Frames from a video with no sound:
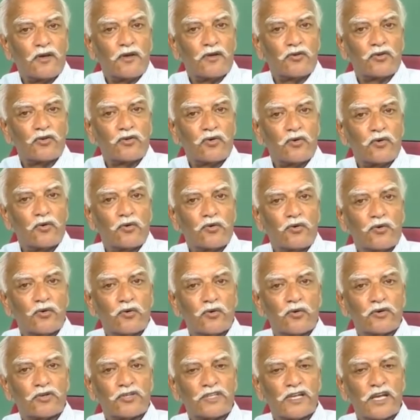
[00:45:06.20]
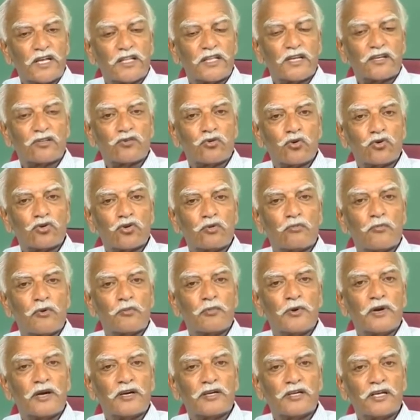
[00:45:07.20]
So, you could say that social
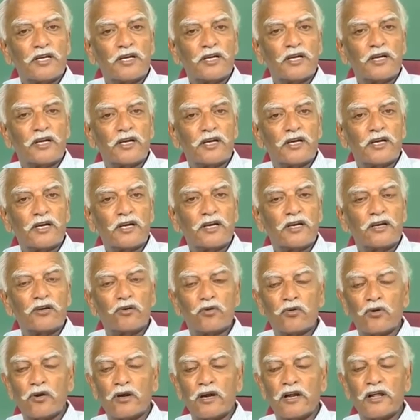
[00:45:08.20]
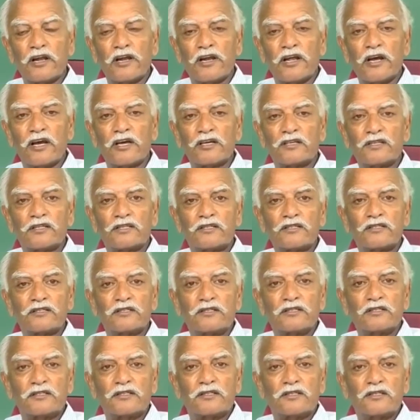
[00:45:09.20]
mobility in rural areas
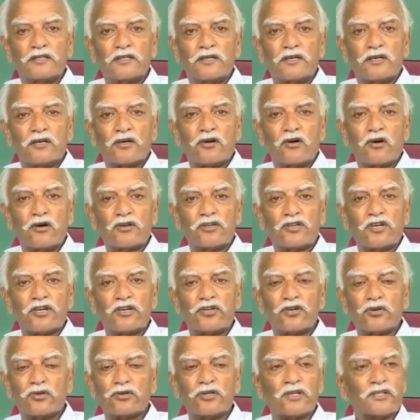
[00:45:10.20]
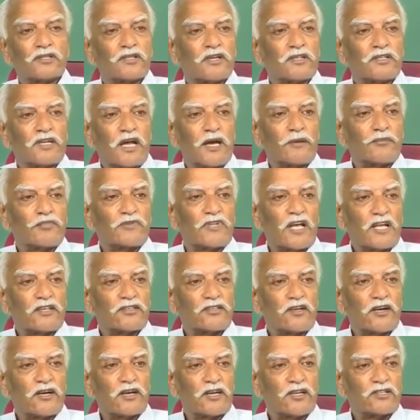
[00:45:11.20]
constituted the type
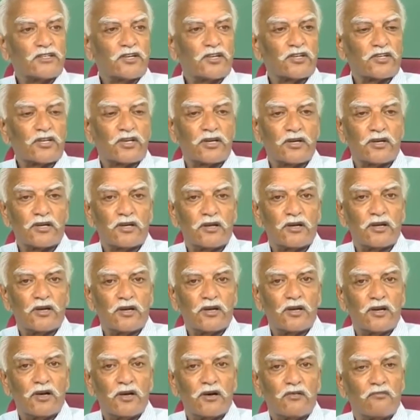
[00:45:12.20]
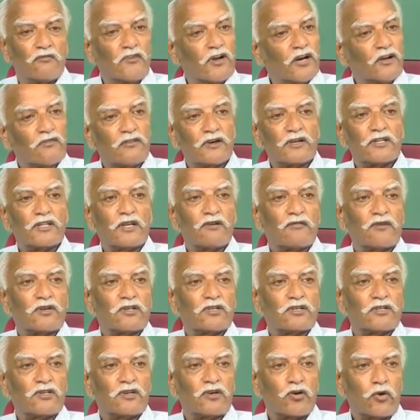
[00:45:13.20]
Sanskritization whenever there
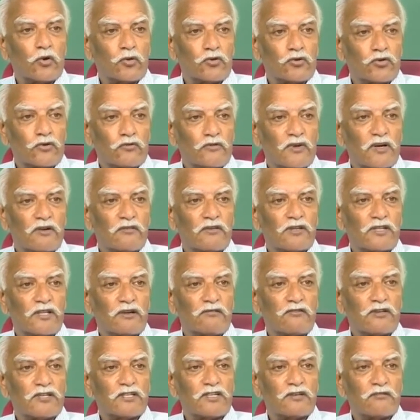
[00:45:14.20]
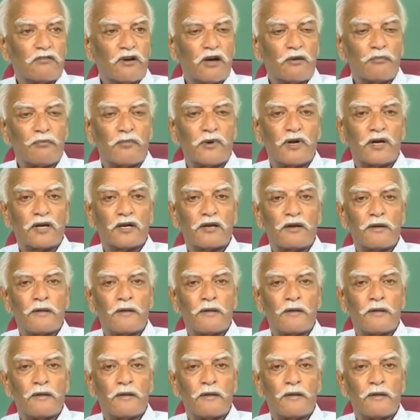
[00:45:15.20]
was growth, whenever there was development.